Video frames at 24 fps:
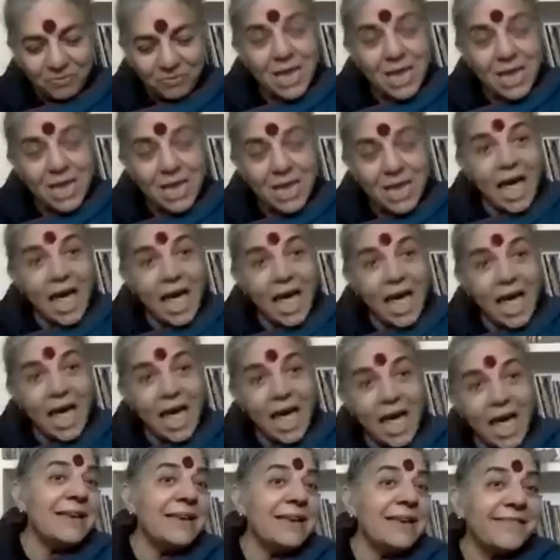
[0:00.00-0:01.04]
and
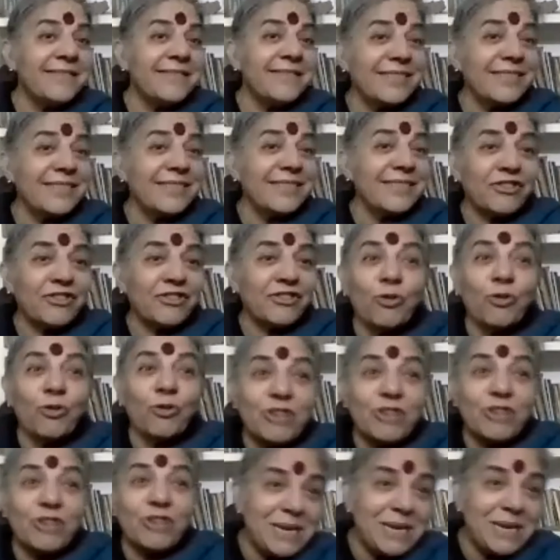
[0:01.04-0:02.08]
their social
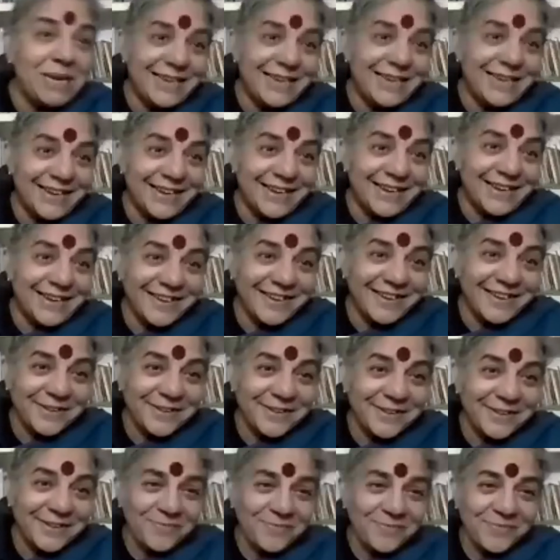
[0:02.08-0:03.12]
media
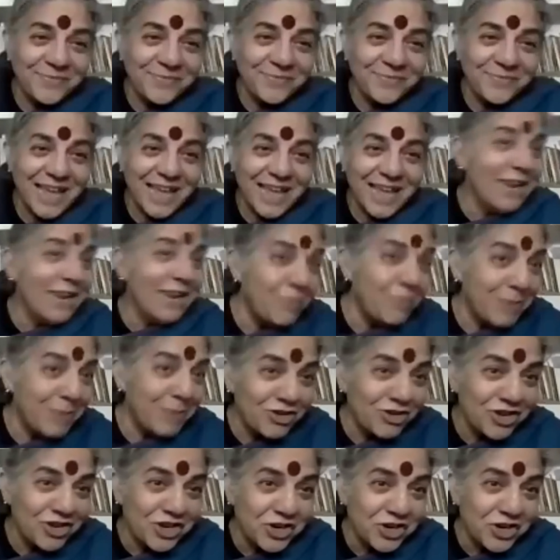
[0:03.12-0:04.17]
and information
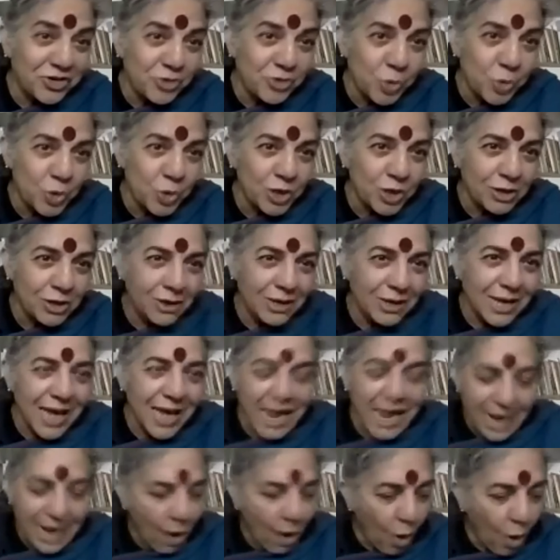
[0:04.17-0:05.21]
control. Now,
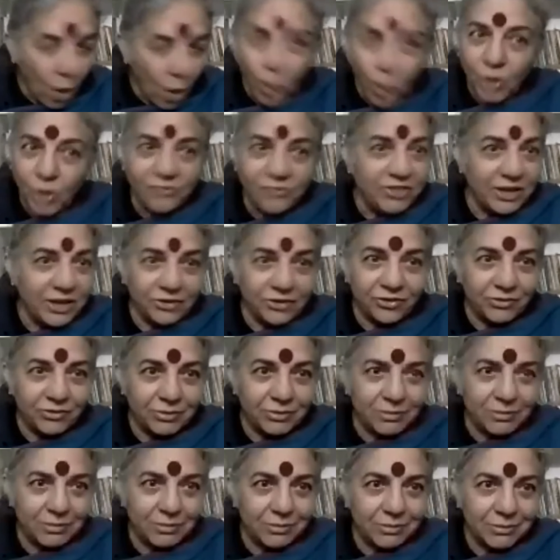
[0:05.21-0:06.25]
all of this
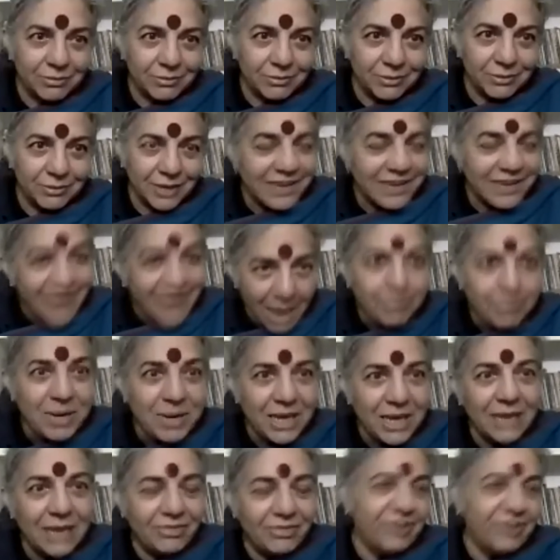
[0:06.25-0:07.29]
is happening at
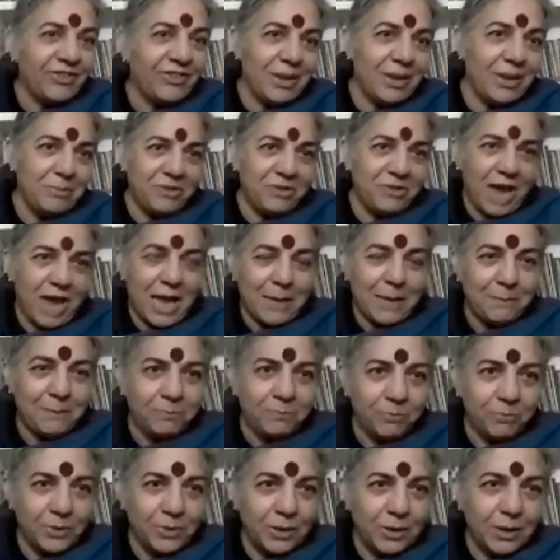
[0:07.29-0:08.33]
the same time.
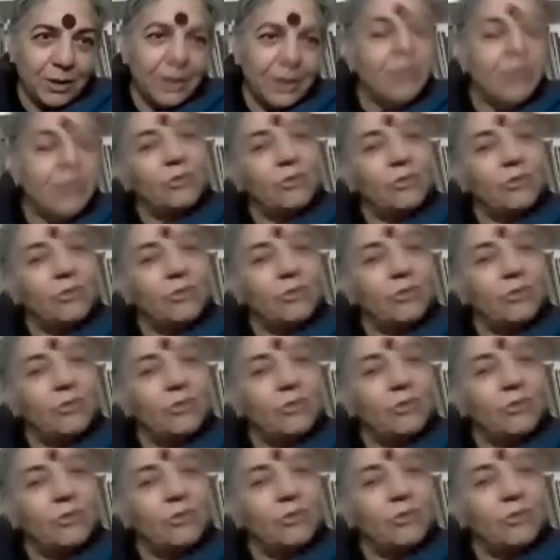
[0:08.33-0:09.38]
So
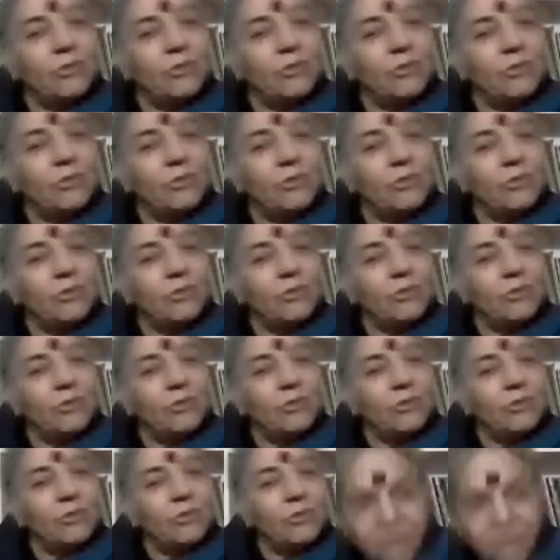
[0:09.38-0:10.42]
another phenomenon
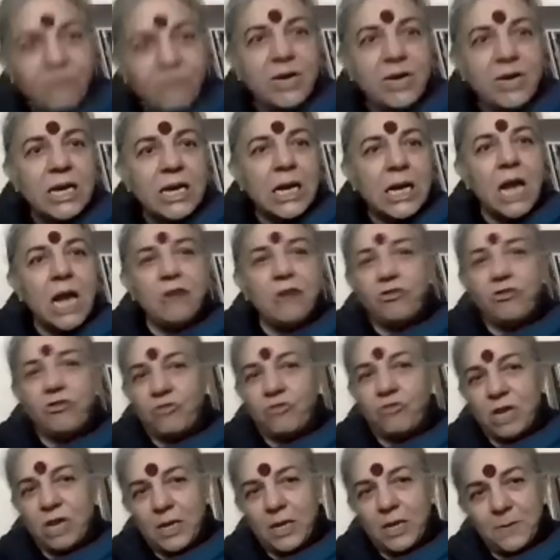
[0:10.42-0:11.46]
in every
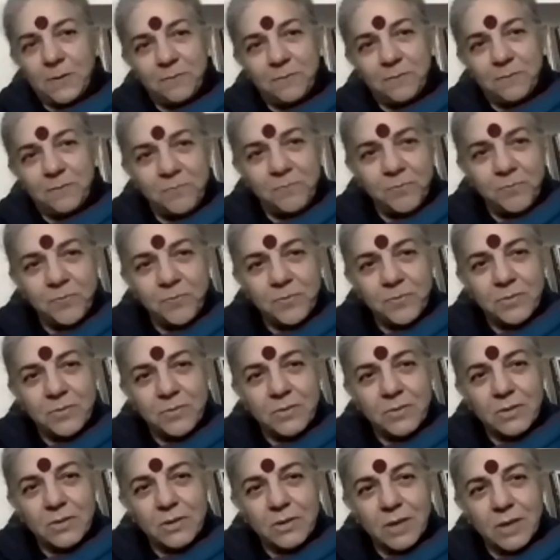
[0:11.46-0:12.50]
country
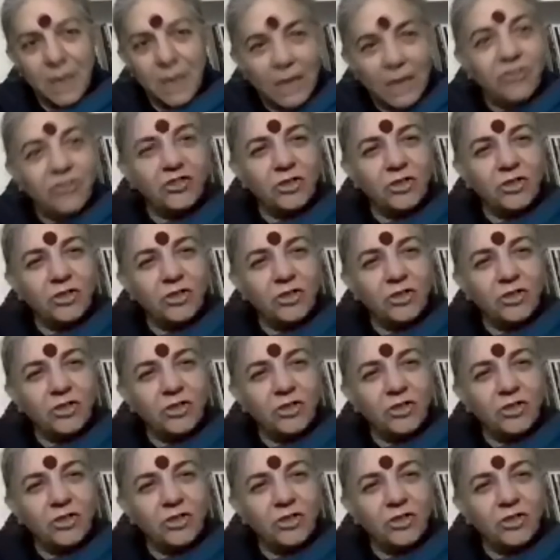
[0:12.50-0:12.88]
is